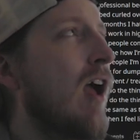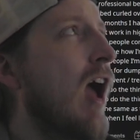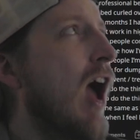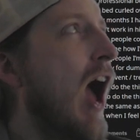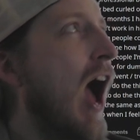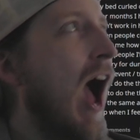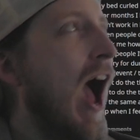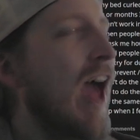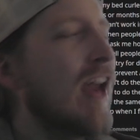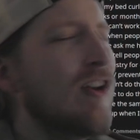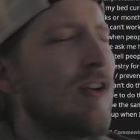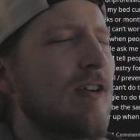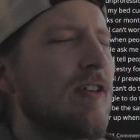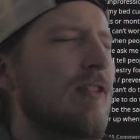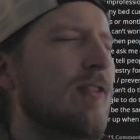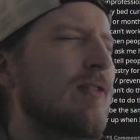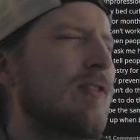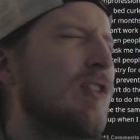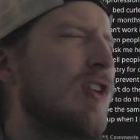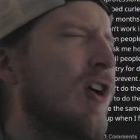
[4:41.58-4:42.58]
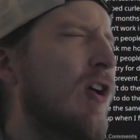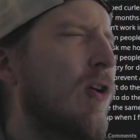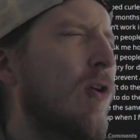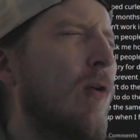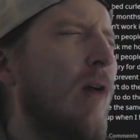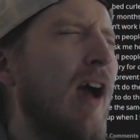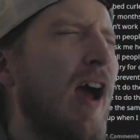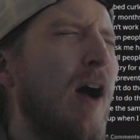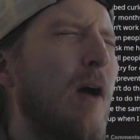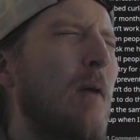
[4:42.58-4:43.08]
I don't know
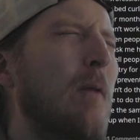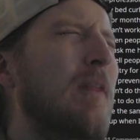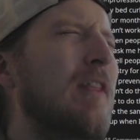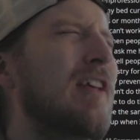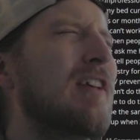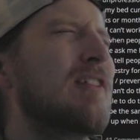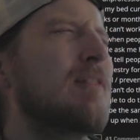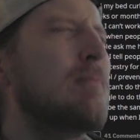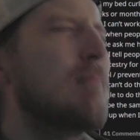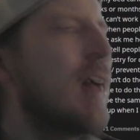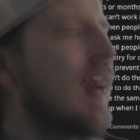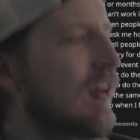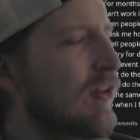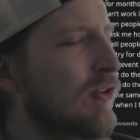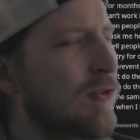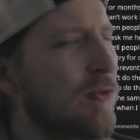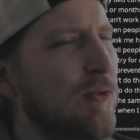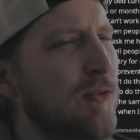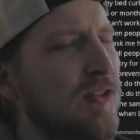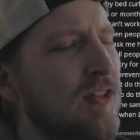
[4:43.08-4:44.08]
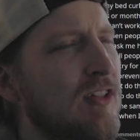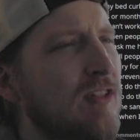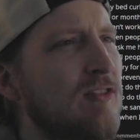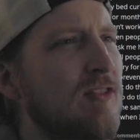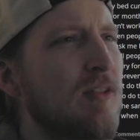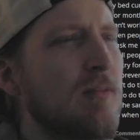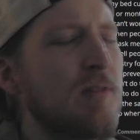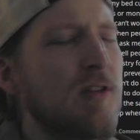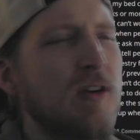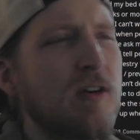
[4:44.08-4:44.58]
how this medical
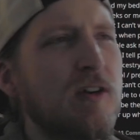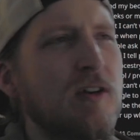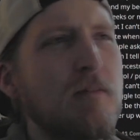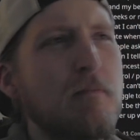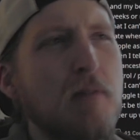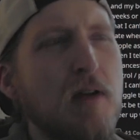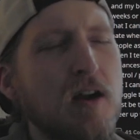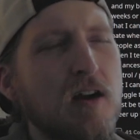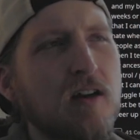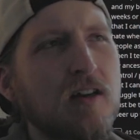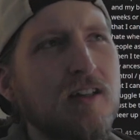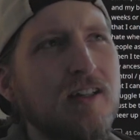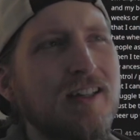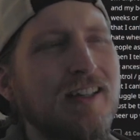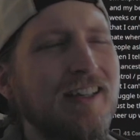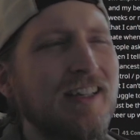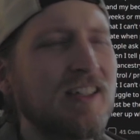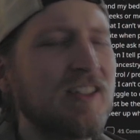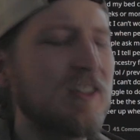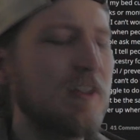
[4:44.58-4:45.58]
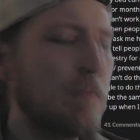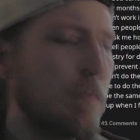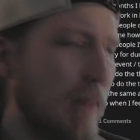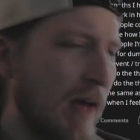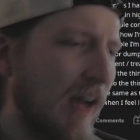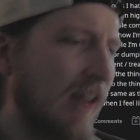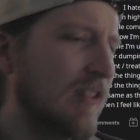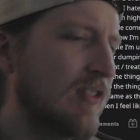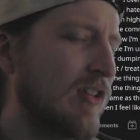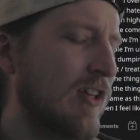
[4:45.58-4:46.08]
system here in America
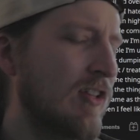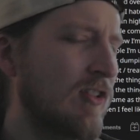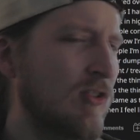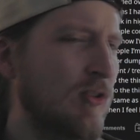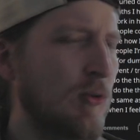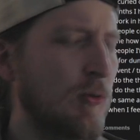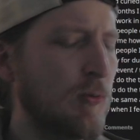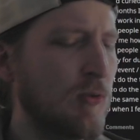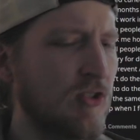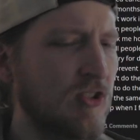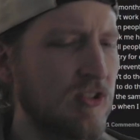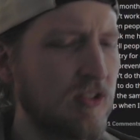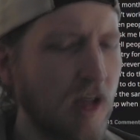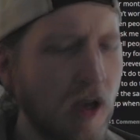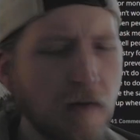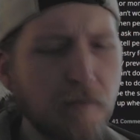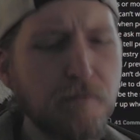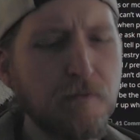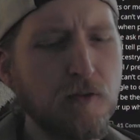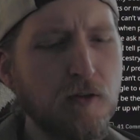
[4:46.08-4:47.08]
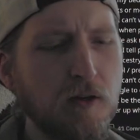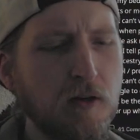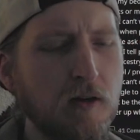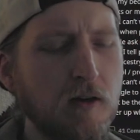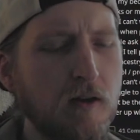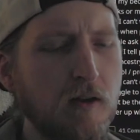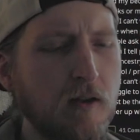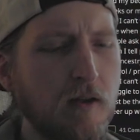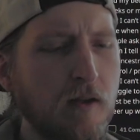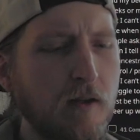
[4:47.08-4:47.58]
expects us to suffer
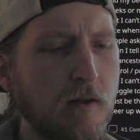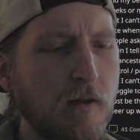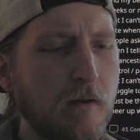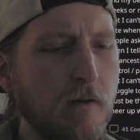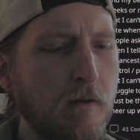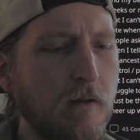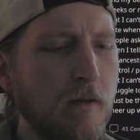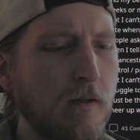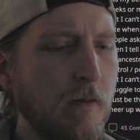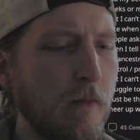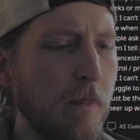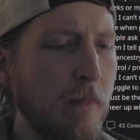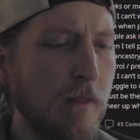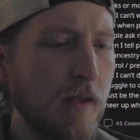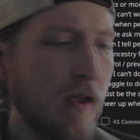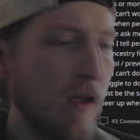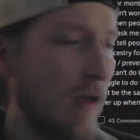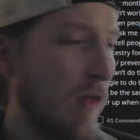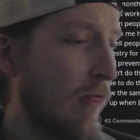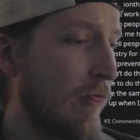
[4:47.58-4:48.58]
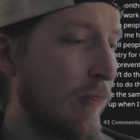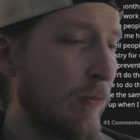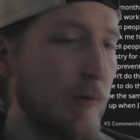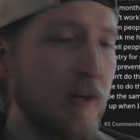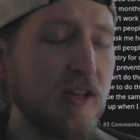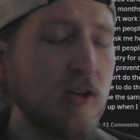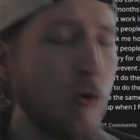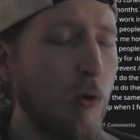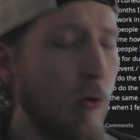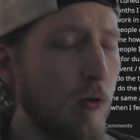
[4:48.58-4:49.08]

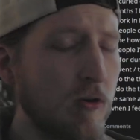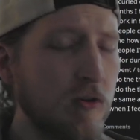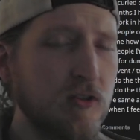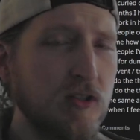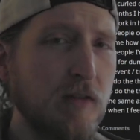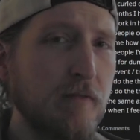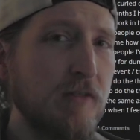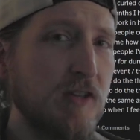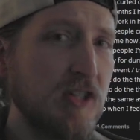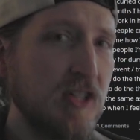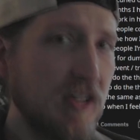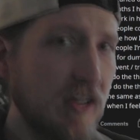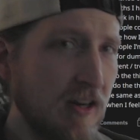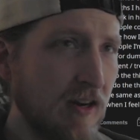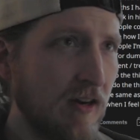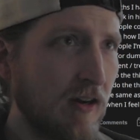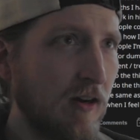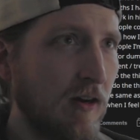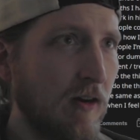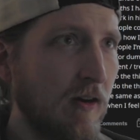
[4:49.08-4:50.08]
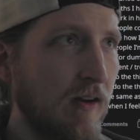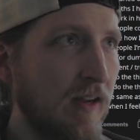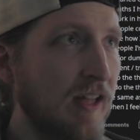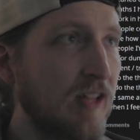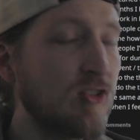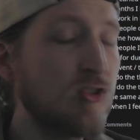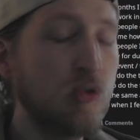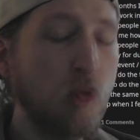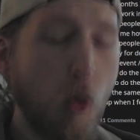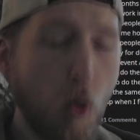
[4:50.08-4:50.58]
3/4 of a year.
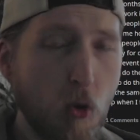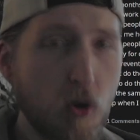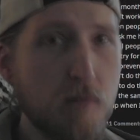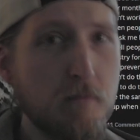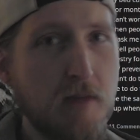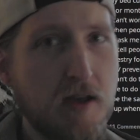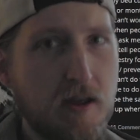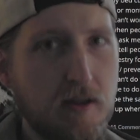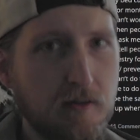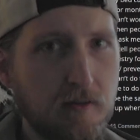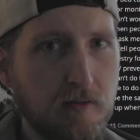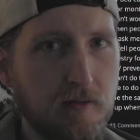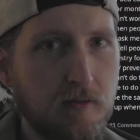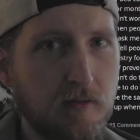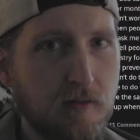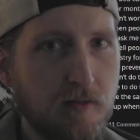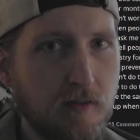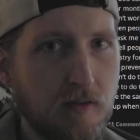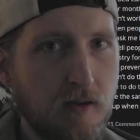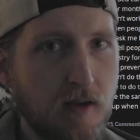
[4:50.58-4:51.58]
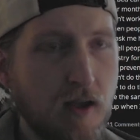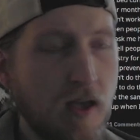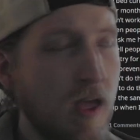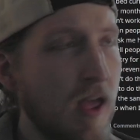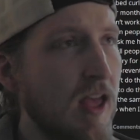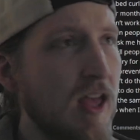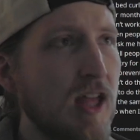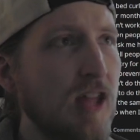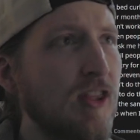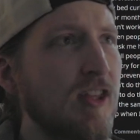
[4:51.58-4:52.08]
It's torment.
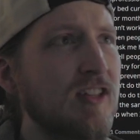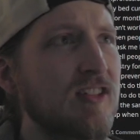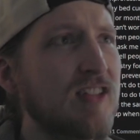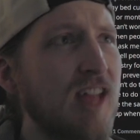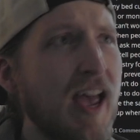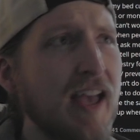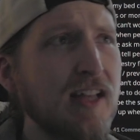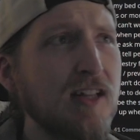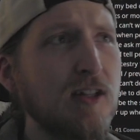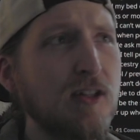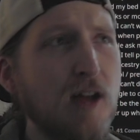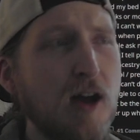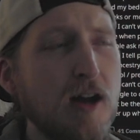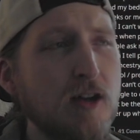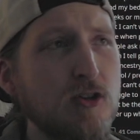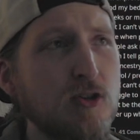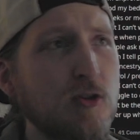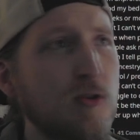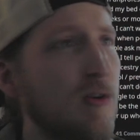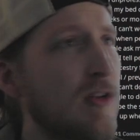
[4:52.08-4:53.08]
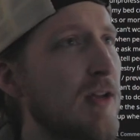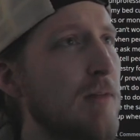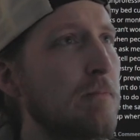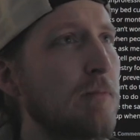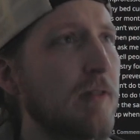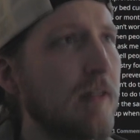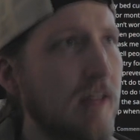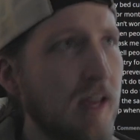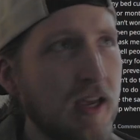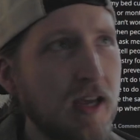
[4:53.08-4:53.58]
And the psychological
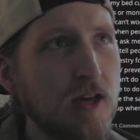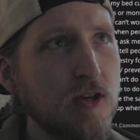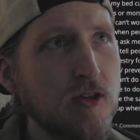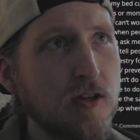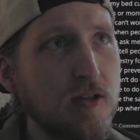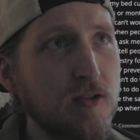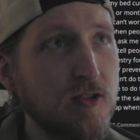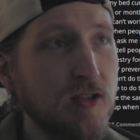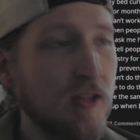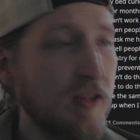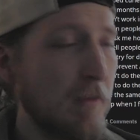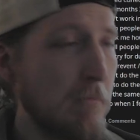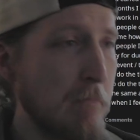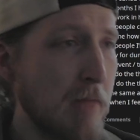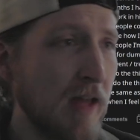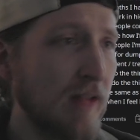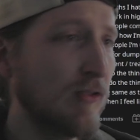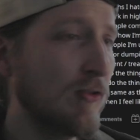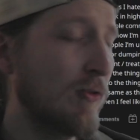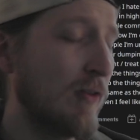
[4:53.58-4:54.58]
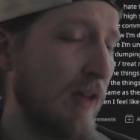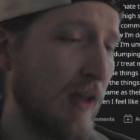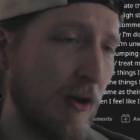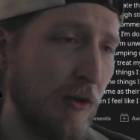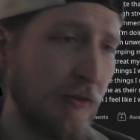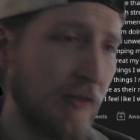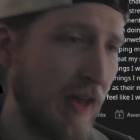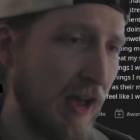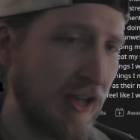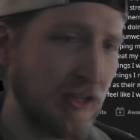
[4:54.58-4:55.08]
implications and the mental
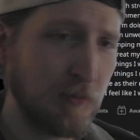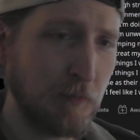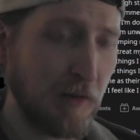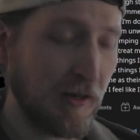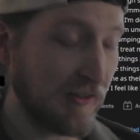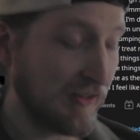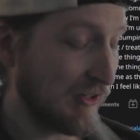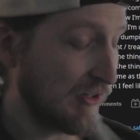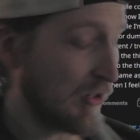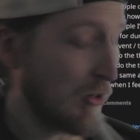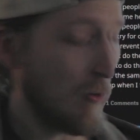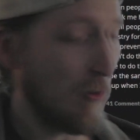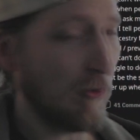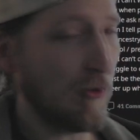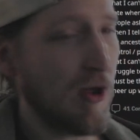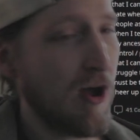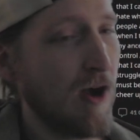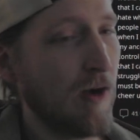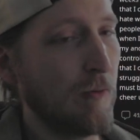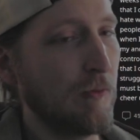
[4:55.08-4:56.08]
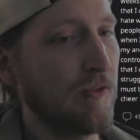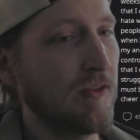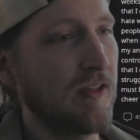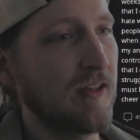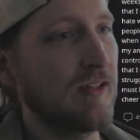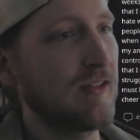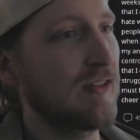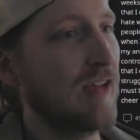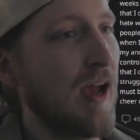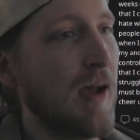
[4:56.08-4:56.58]
health aspect that go along with
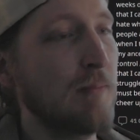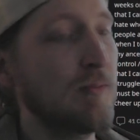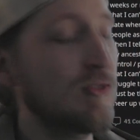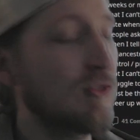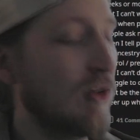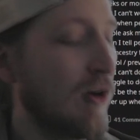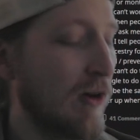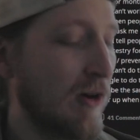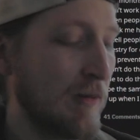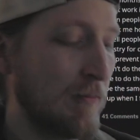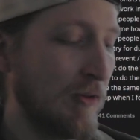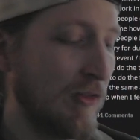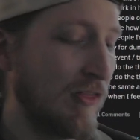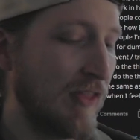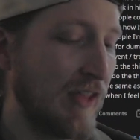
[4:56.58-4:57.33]
this, I'm sorry, but